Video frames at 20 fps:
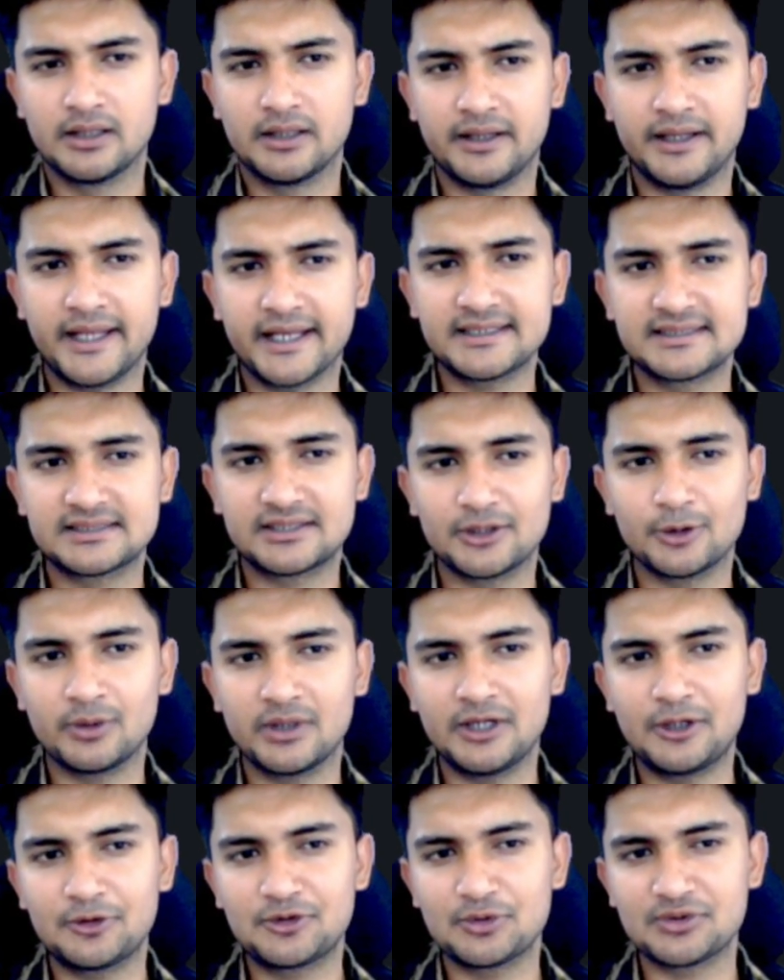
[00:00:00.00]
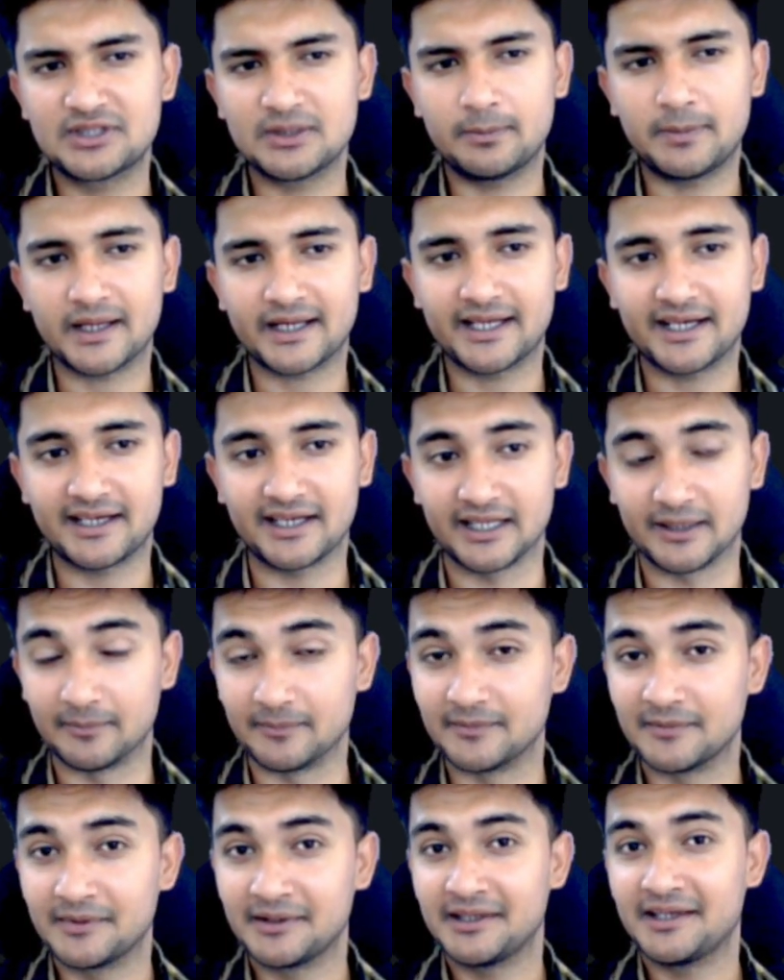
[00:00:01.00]
Next, you need to choose the bucket name.
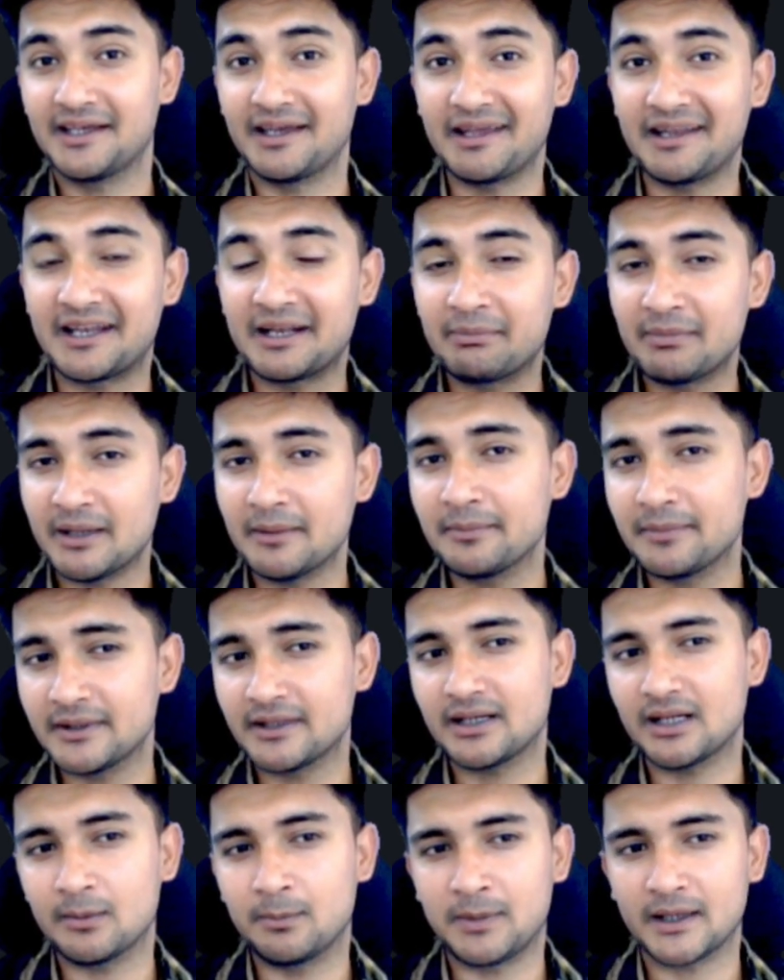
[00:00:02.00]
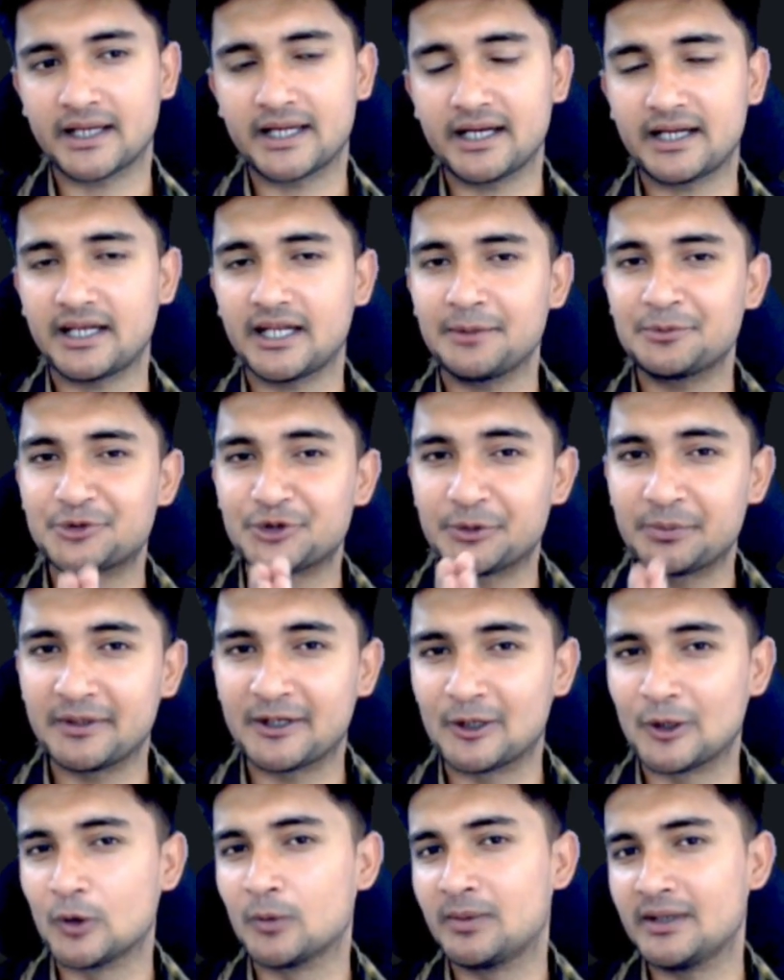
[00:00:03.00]
And remember, a bucket name should be
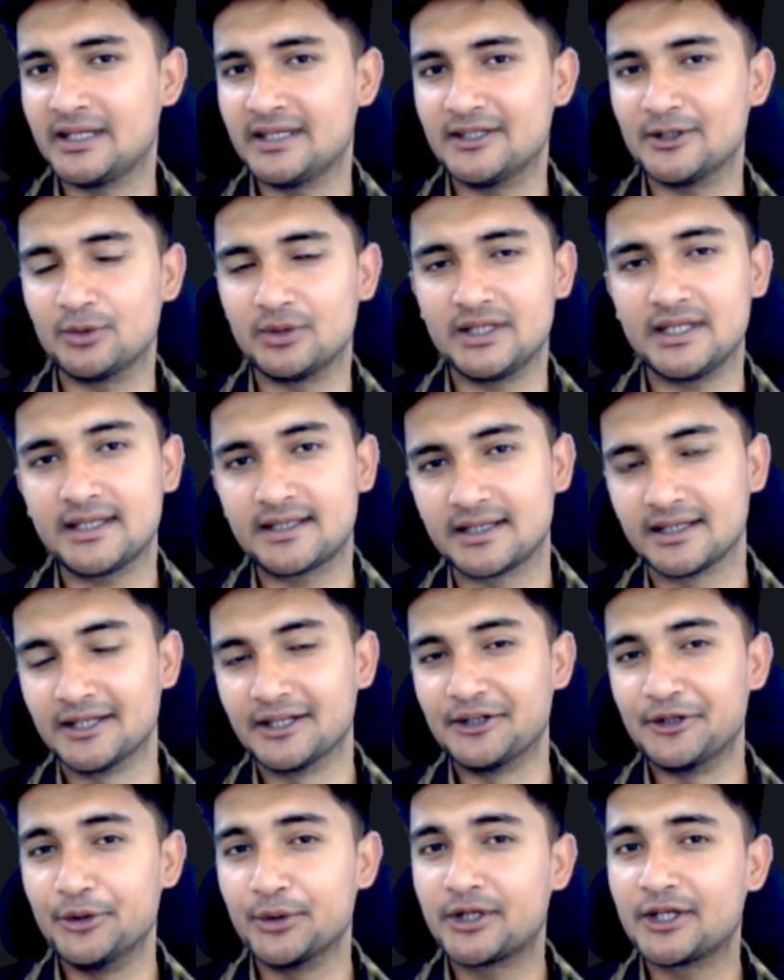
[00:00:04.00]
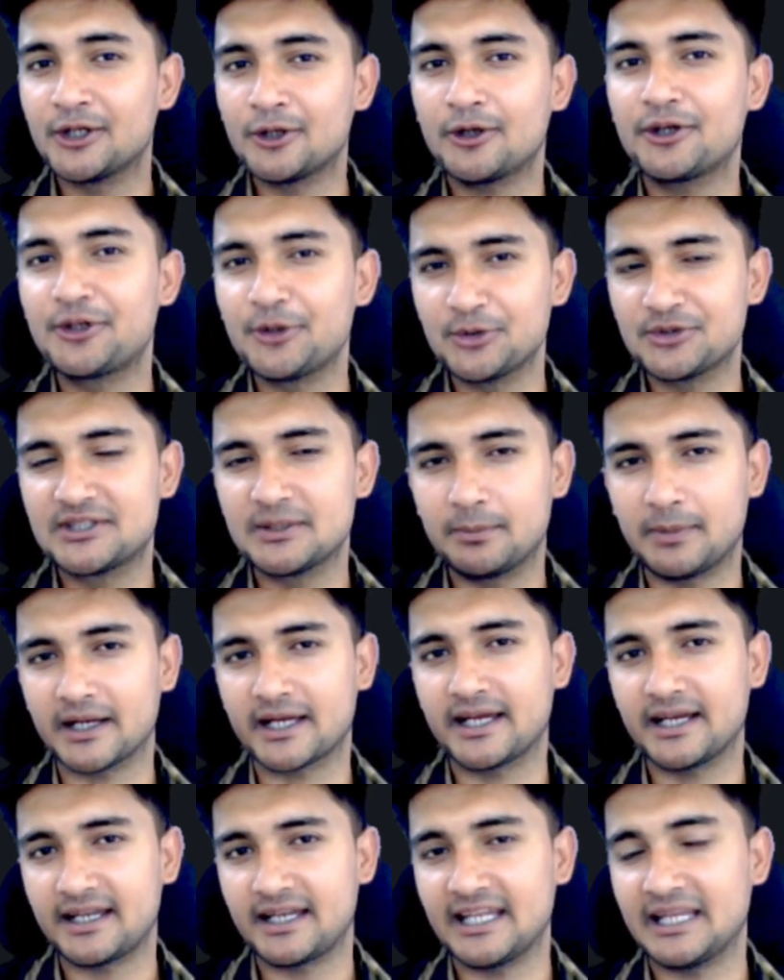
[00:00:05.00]
globally unique. You cannot use the
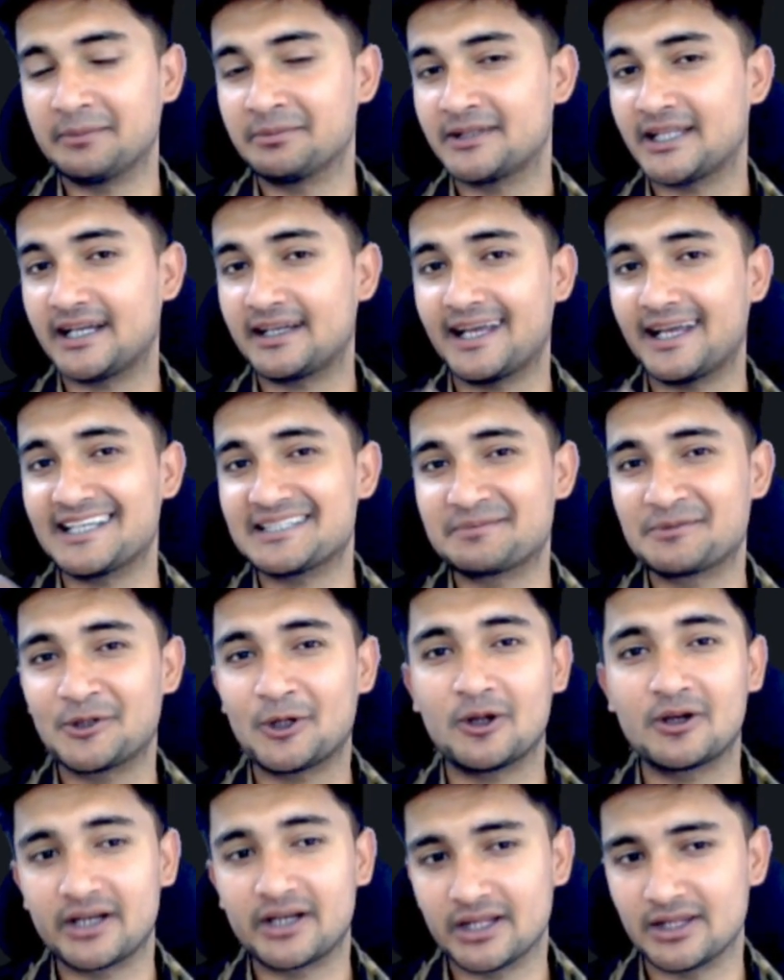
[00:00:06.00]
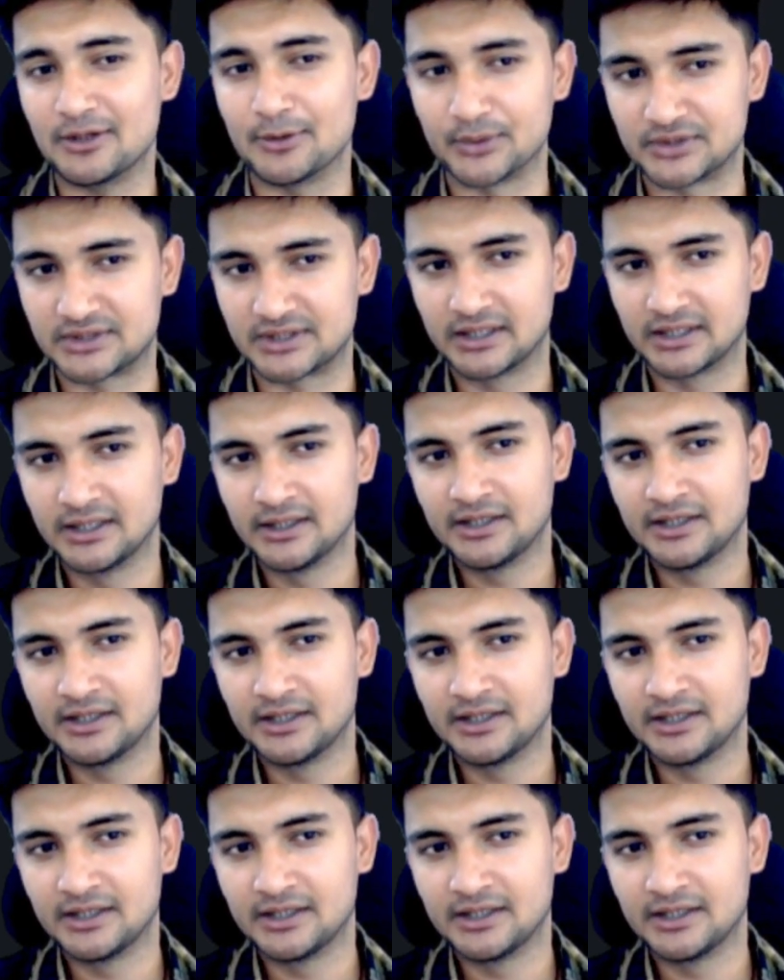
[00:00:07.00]
bucket name that has been already used.